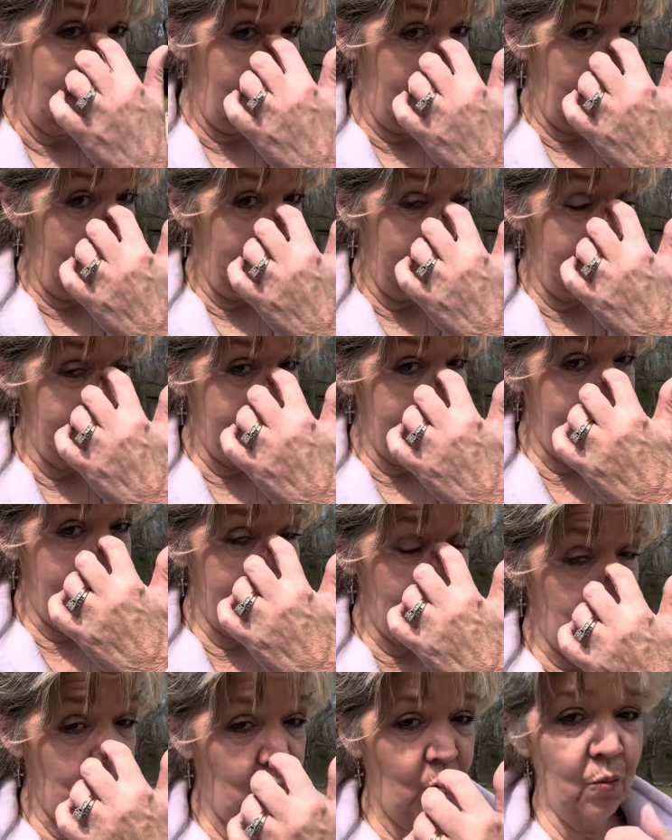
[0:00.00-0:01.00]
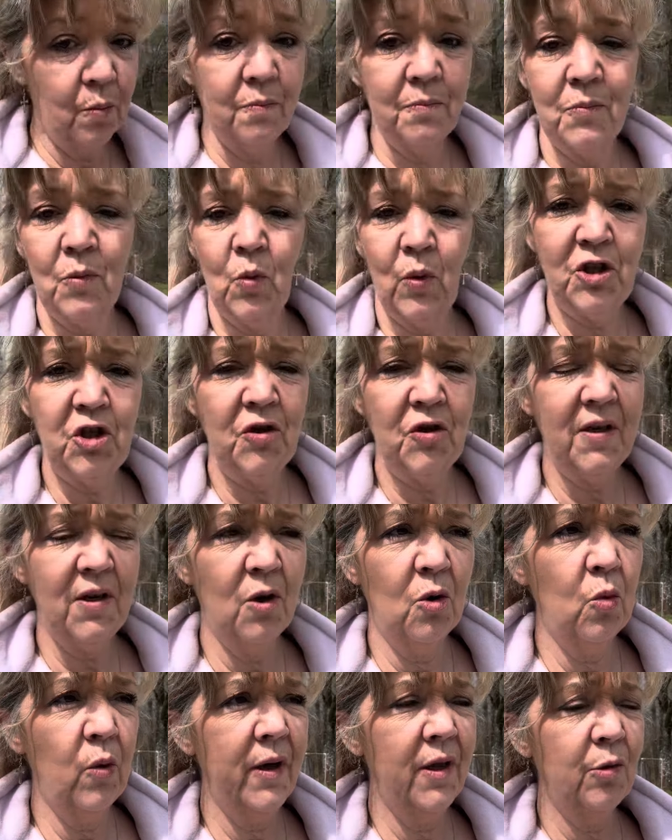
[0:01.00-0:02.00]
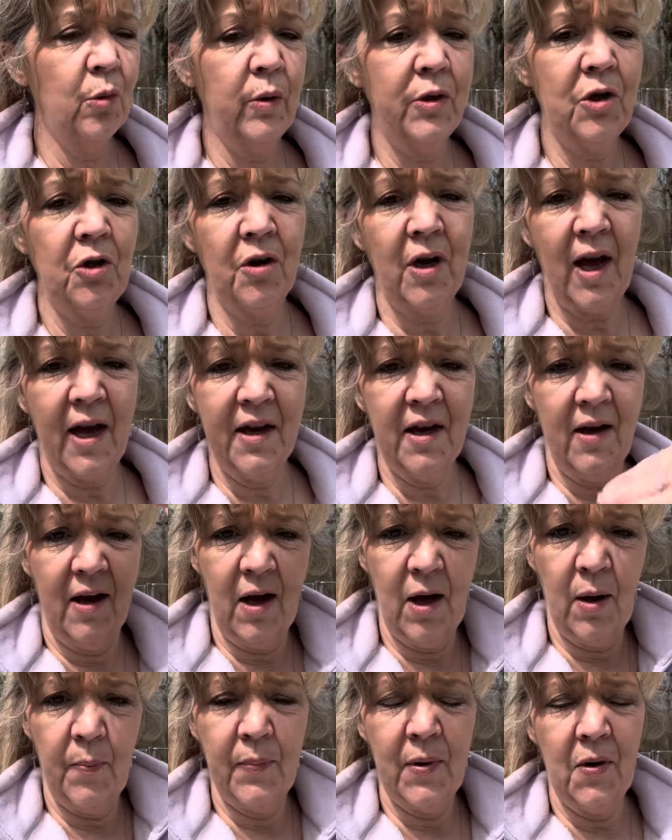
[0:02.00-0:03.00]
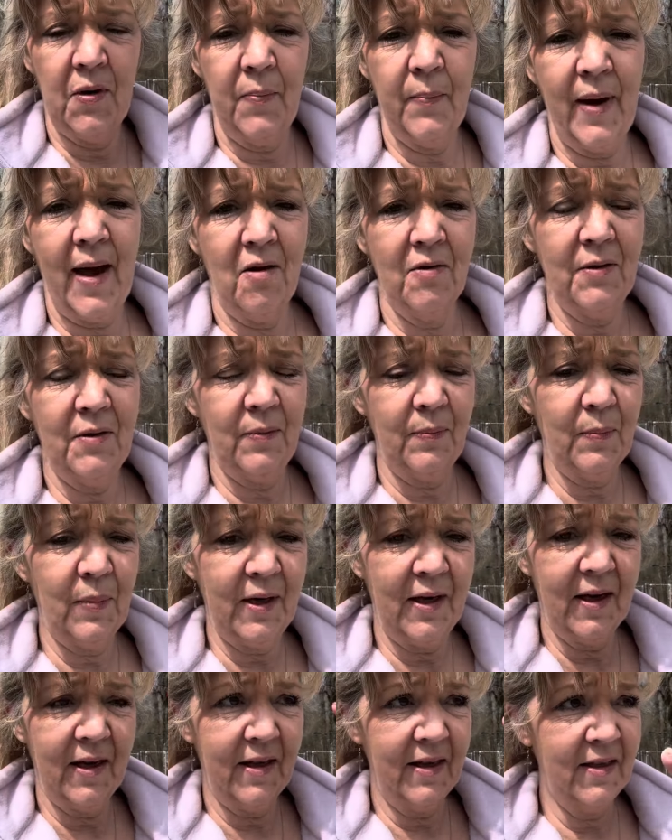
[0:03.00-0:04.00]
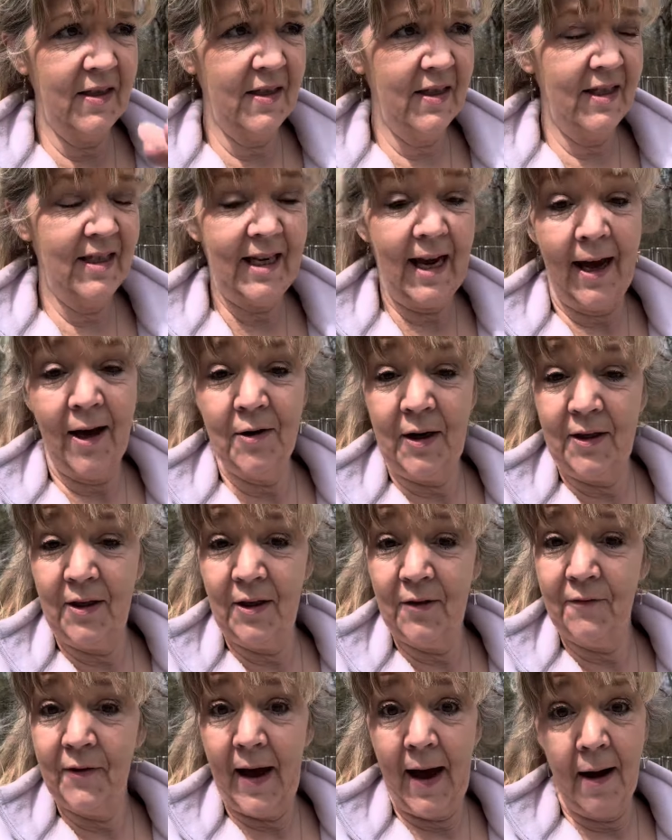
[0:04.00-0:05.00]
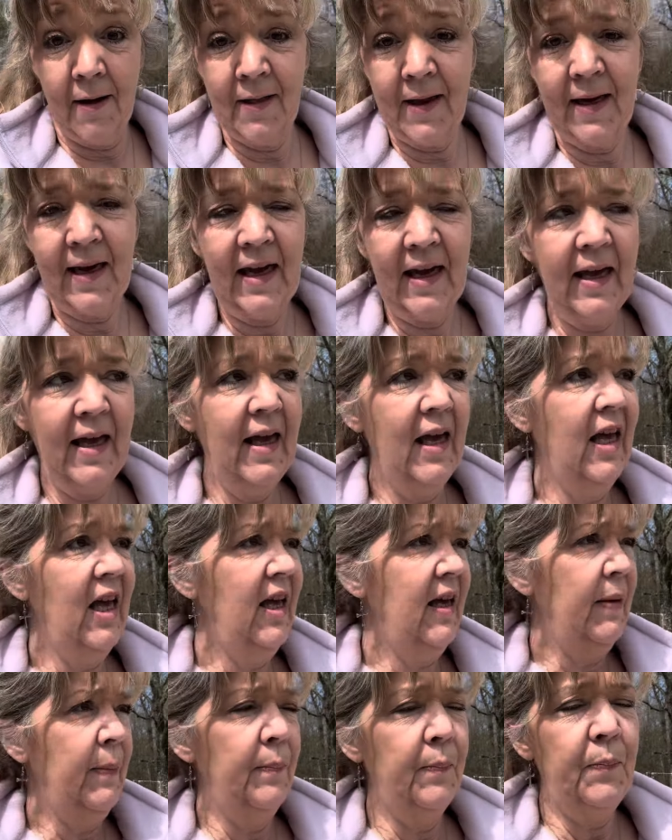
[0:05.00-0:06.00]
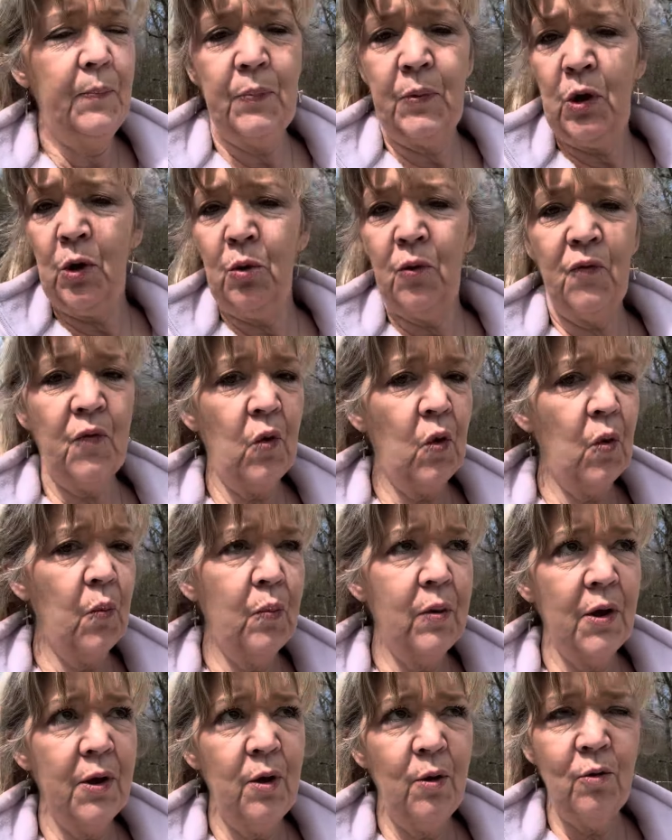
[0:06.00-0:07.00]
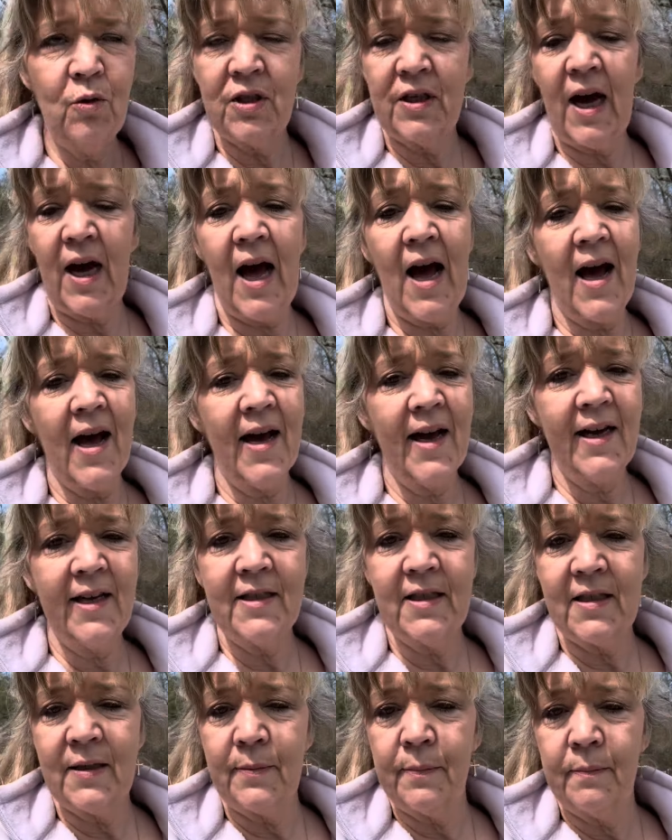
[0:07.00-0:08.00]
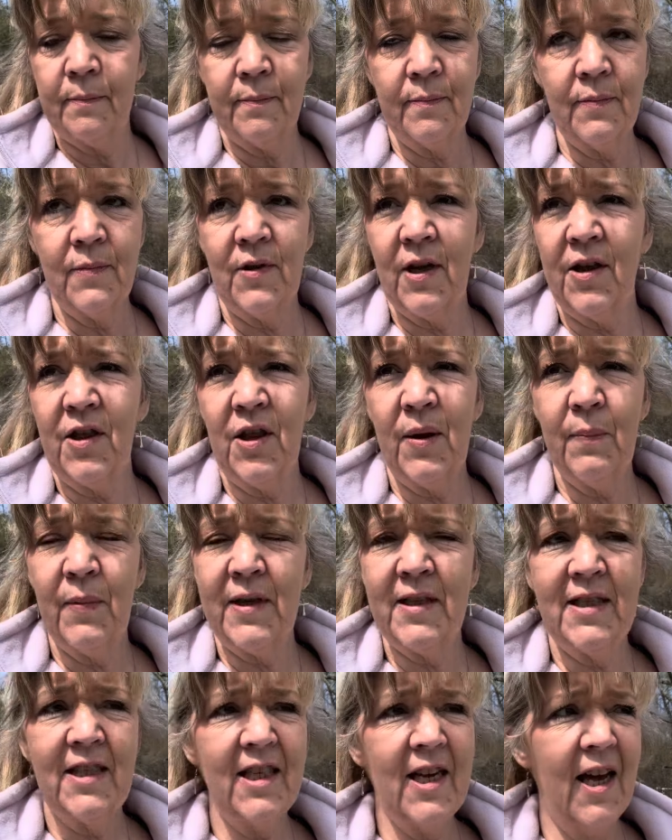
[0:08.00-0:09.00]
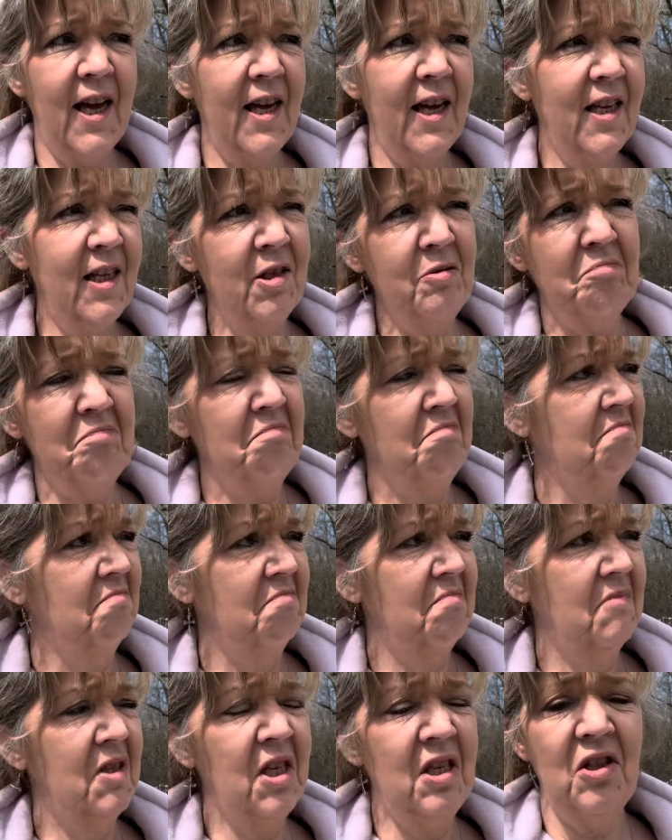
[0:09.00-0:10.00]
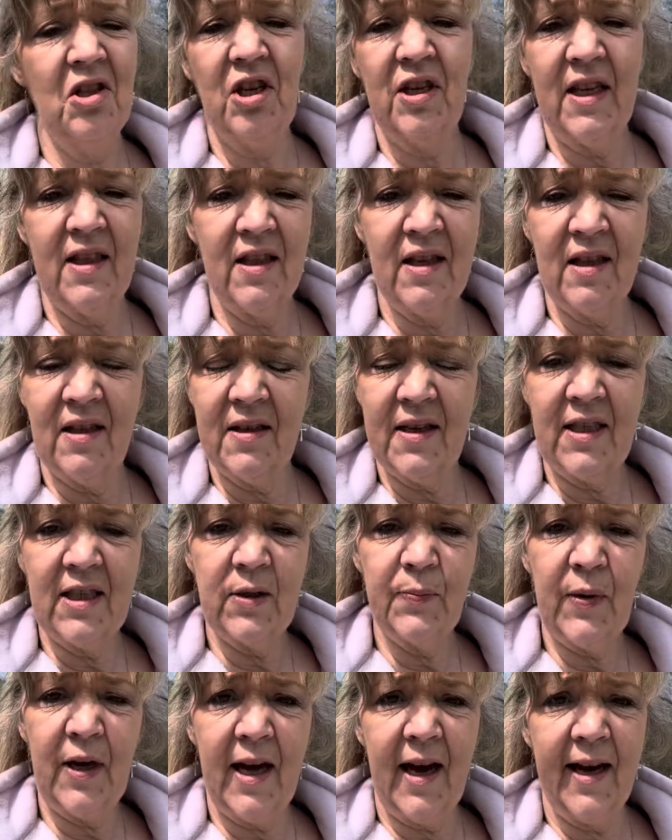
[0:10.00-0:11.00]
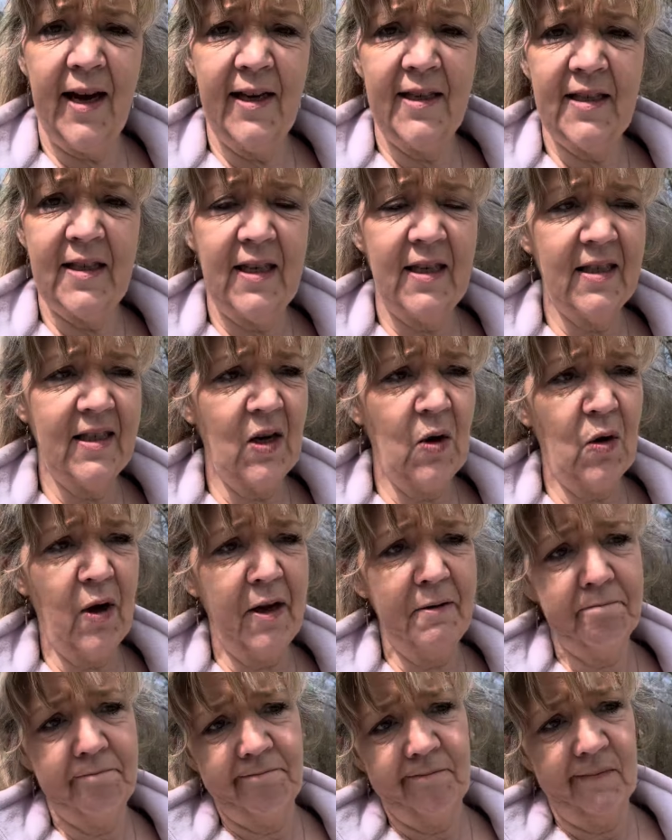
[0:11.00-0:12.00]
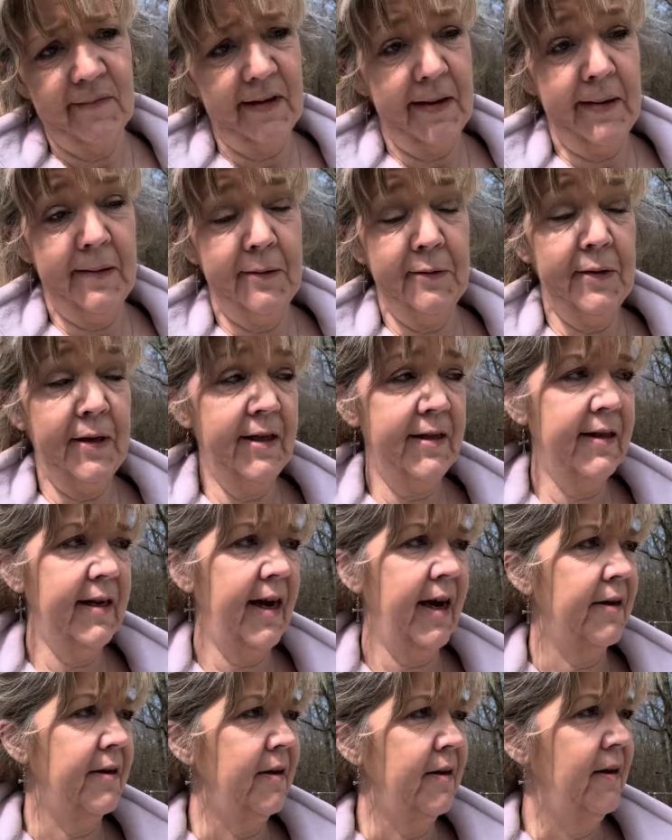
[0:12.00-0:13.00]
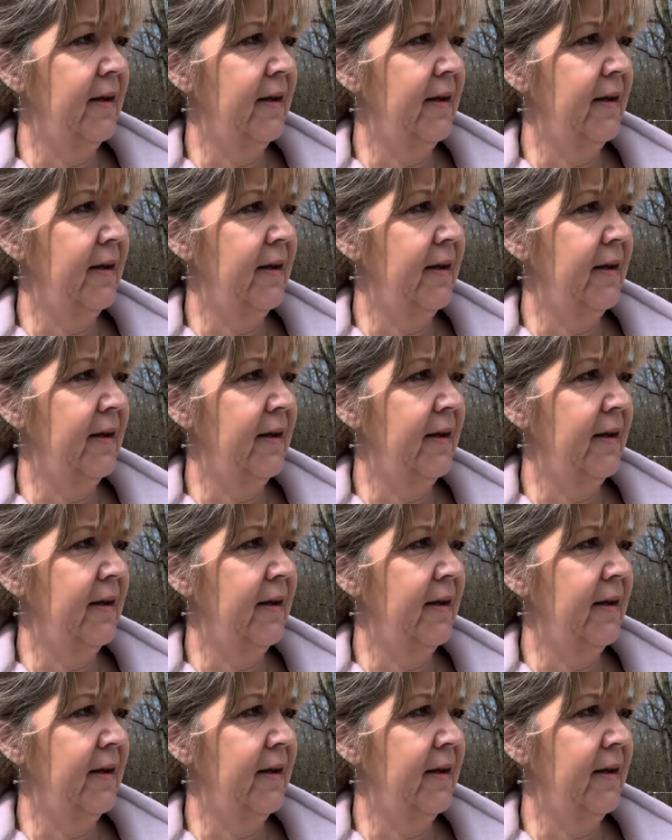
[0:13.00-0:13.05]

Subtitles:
I guess that's what you deal with when you're kind of up on a mountain, because down in the valley, beautiful blue skies, nothing but sun. Didn't look at the least bit hazy, so I don't get that.